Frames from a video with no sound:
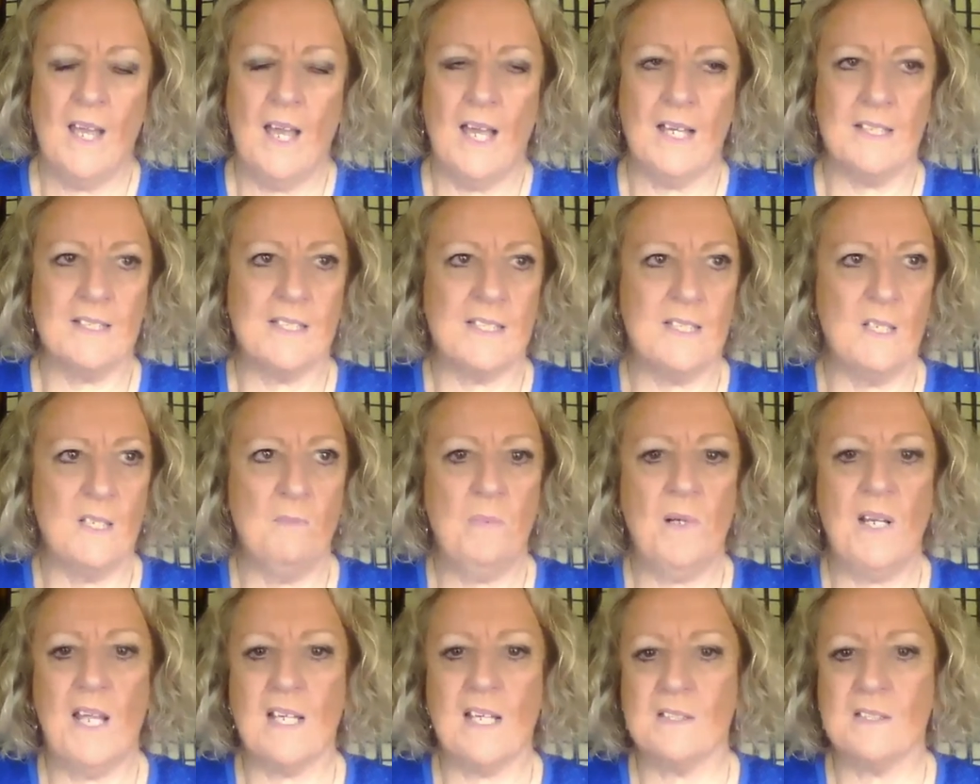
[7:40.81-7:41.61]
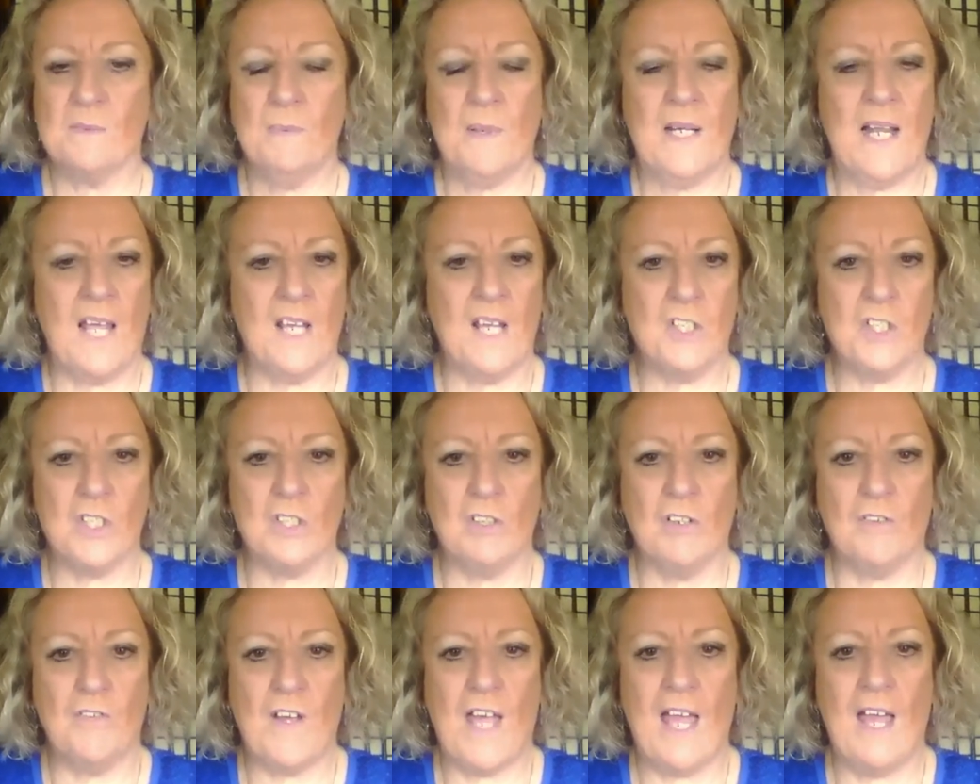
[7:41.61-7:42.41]
a simple
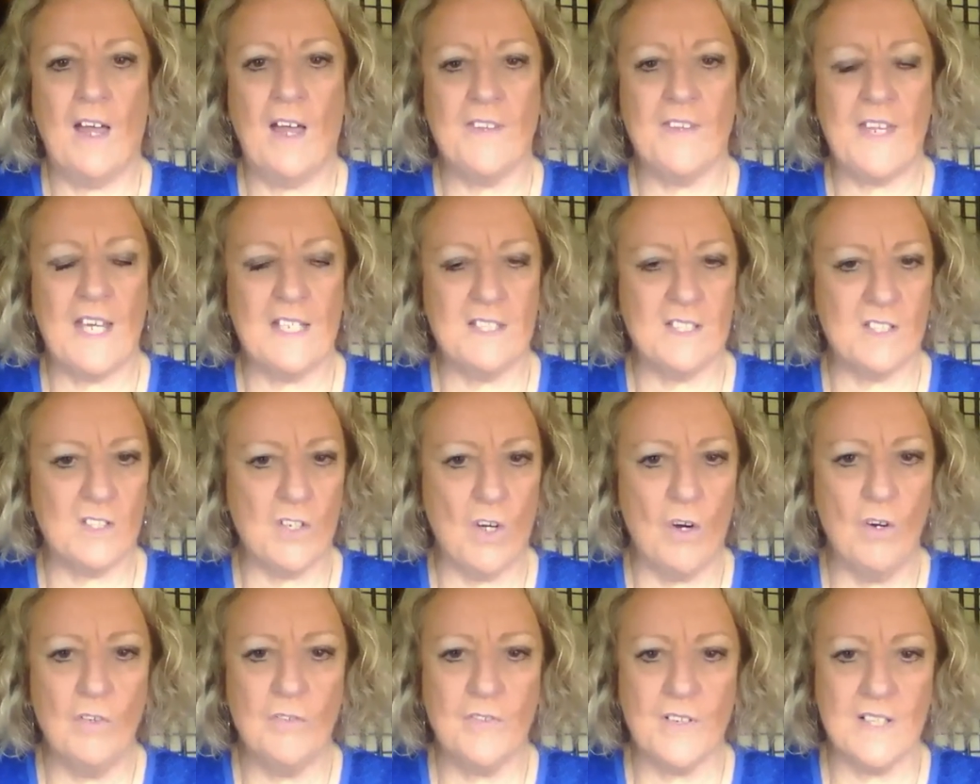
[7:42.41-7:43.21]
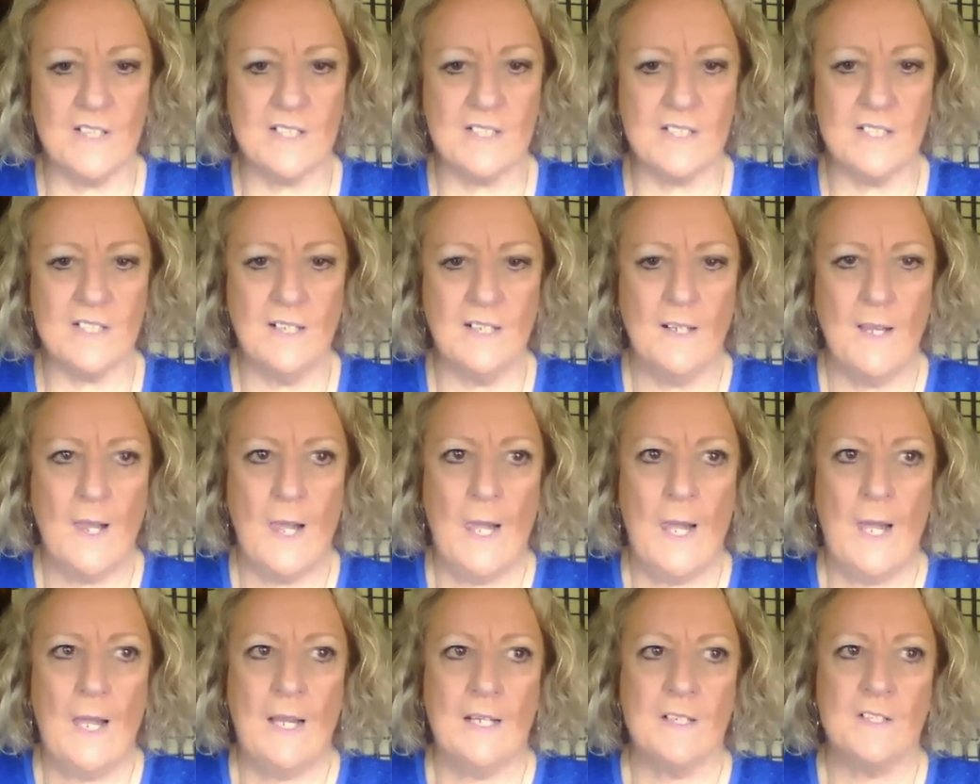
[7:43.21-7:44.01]
explanation of how they solve it
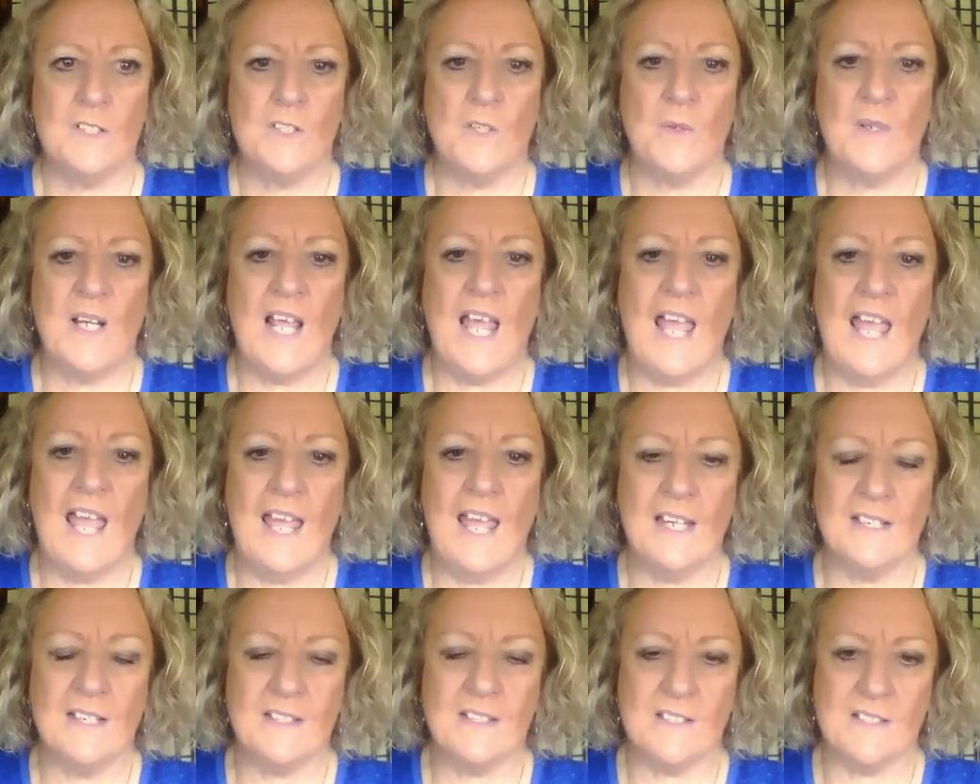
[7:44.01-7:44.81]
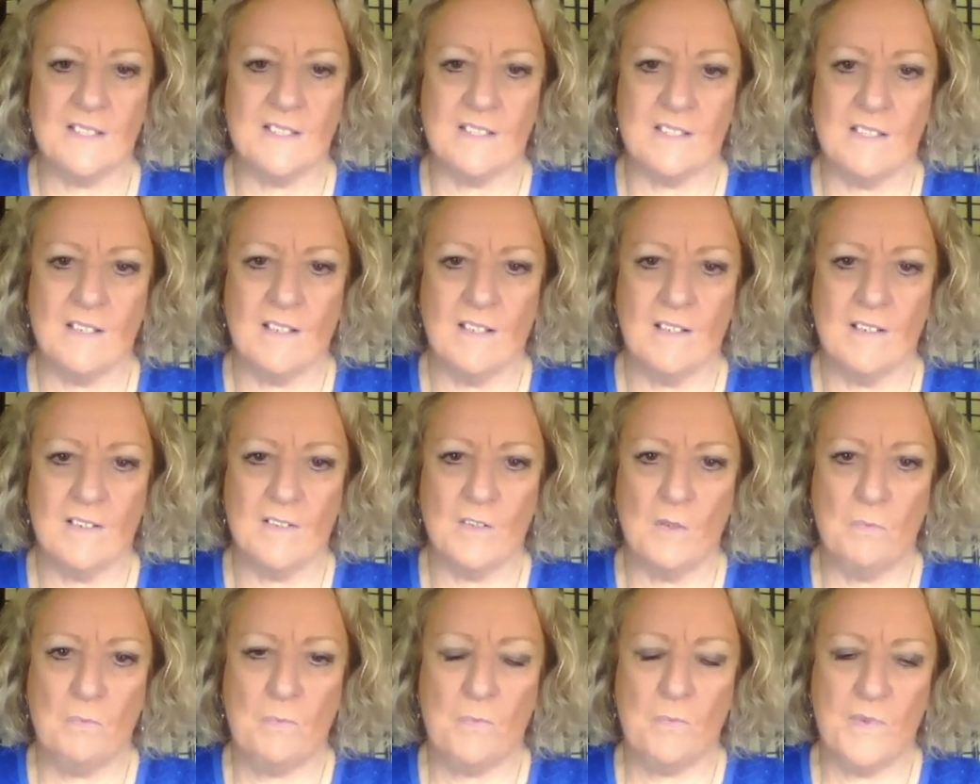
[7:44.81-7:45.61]
to enhance
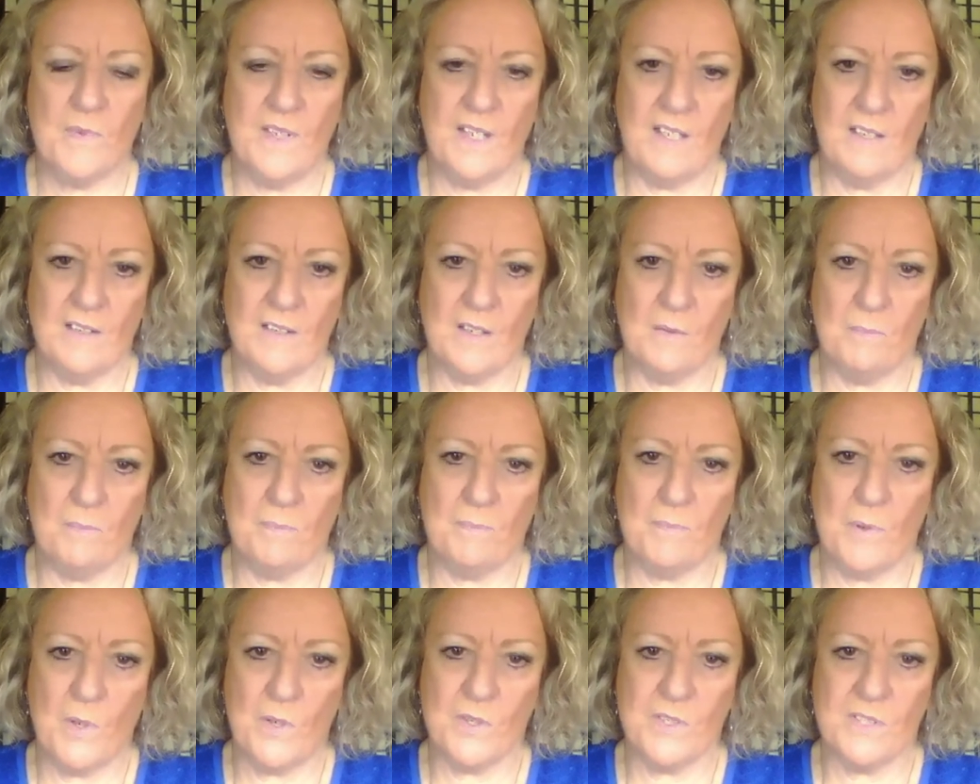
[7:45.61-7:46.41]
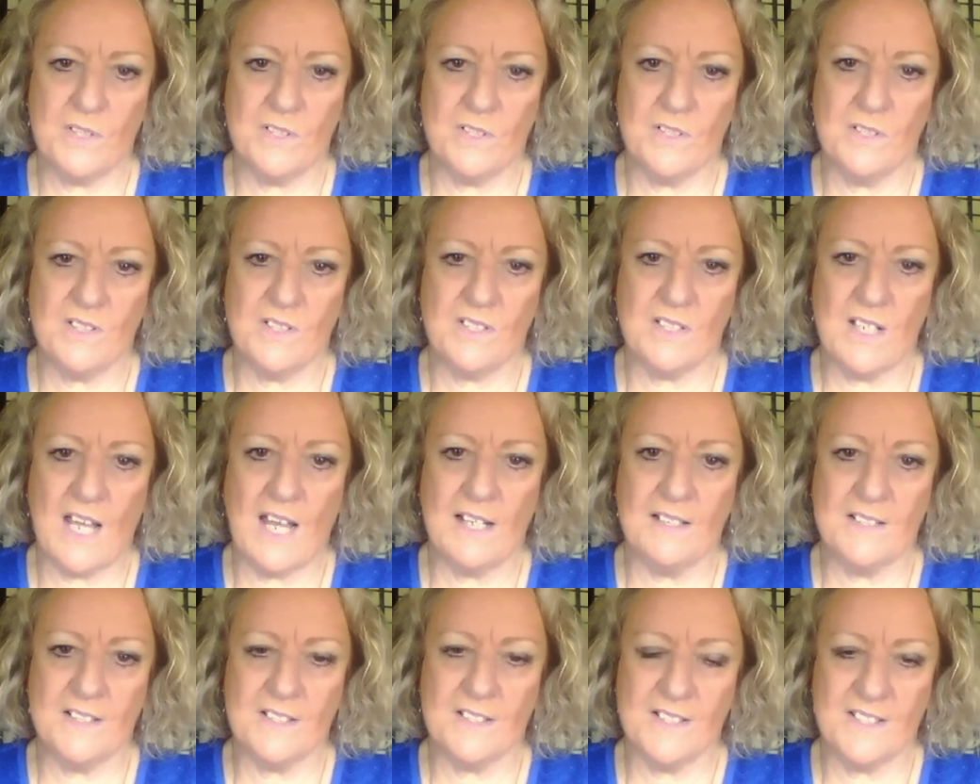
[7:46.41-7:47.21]
the person's
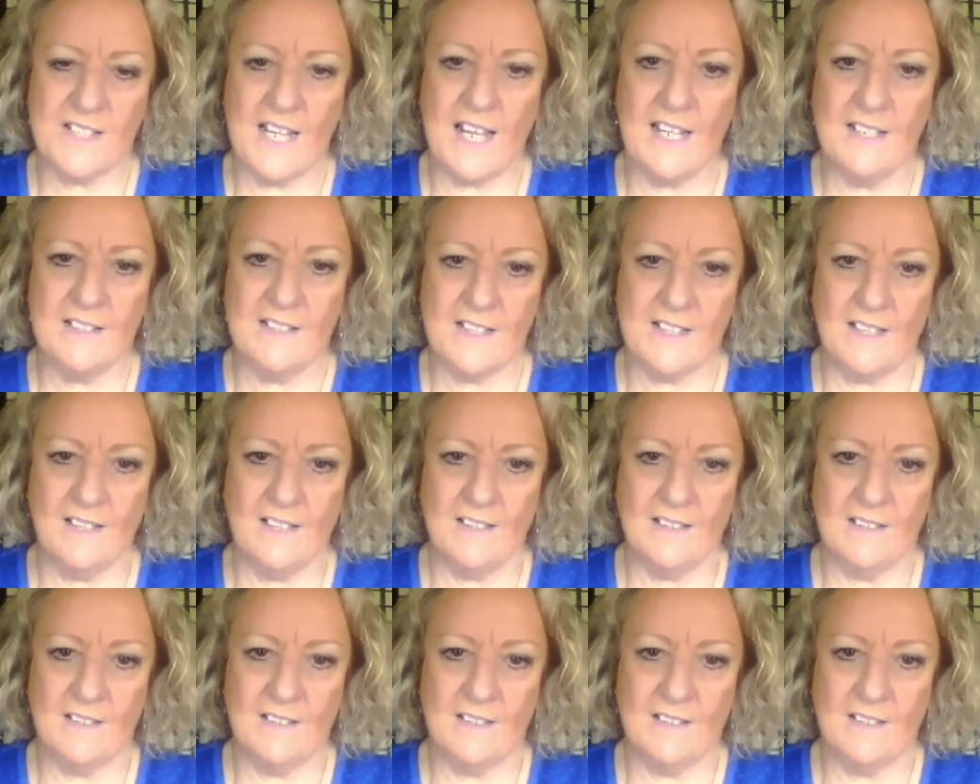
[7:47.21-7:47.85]
understanding.